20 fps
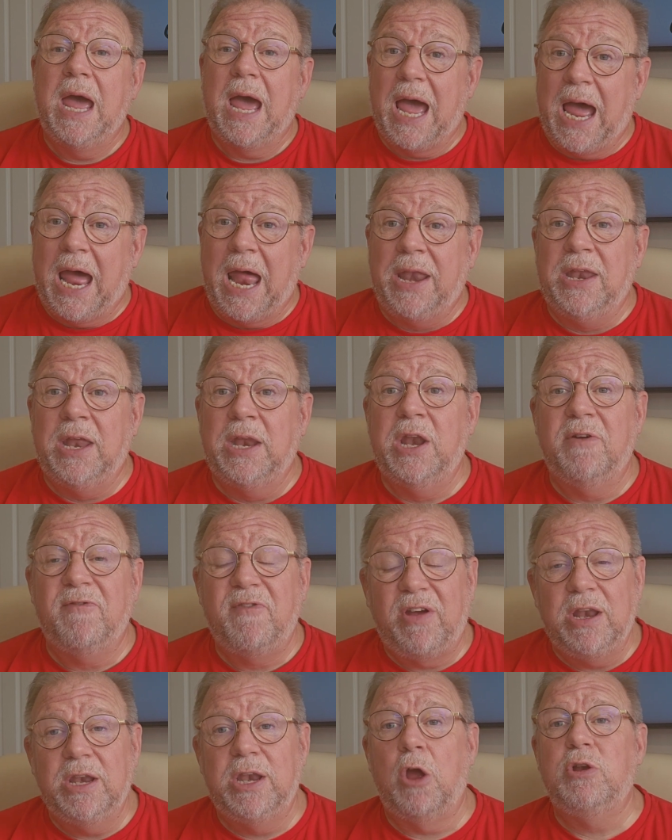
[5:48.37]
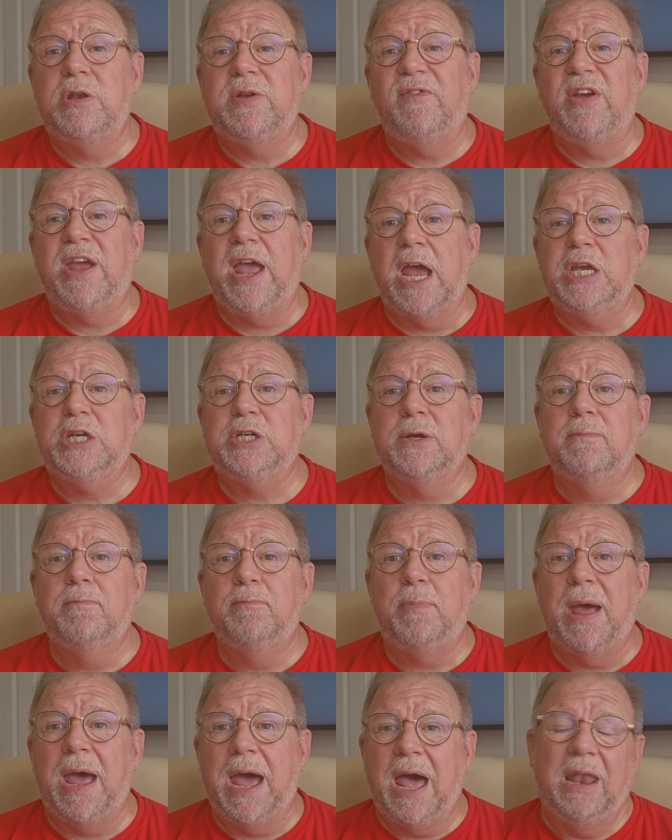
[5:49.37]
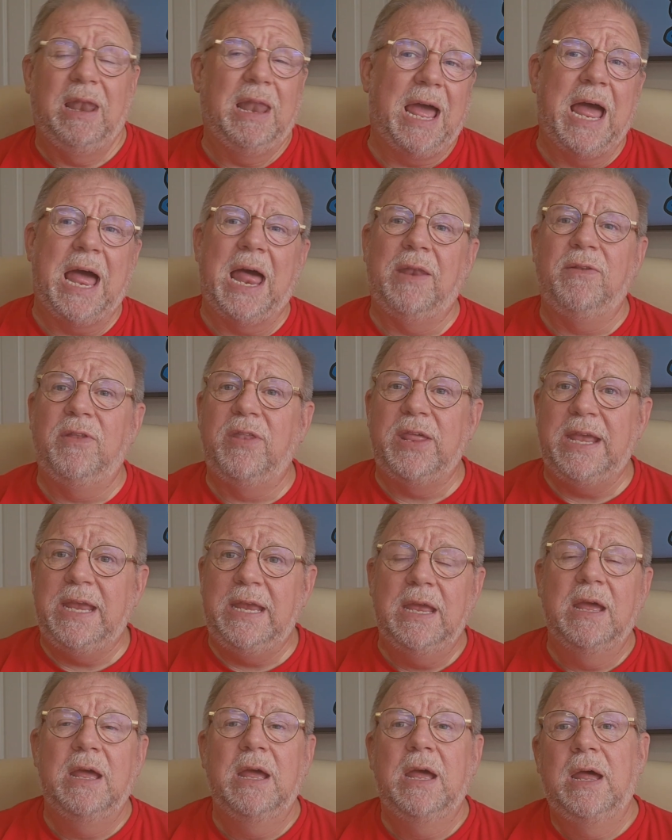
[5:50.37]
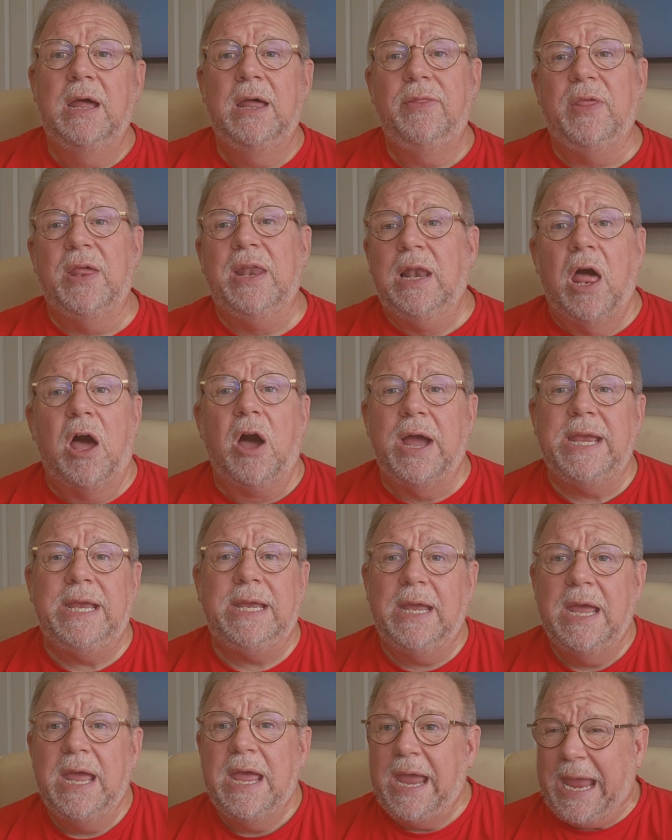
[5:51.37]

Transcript: and the notification bell and the like,